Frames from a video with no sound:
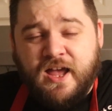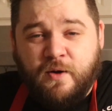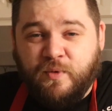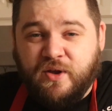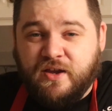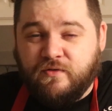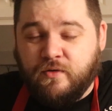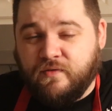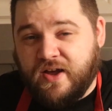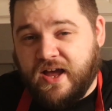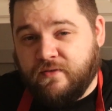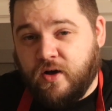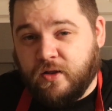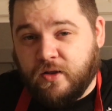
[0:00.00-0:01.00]
and we can
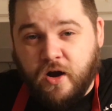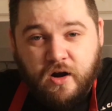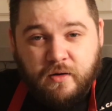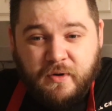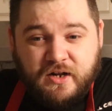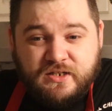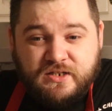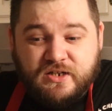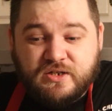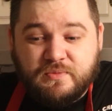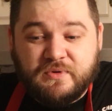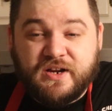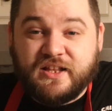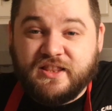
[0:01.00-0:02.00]
revive all our
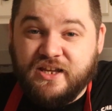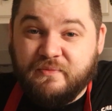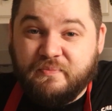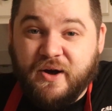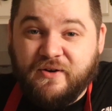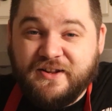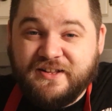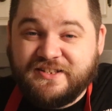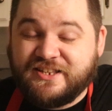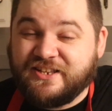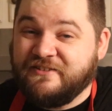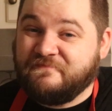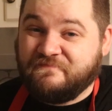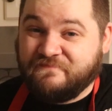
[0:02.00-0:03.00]
monsters, but not the
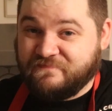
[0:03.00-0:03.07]
opponents,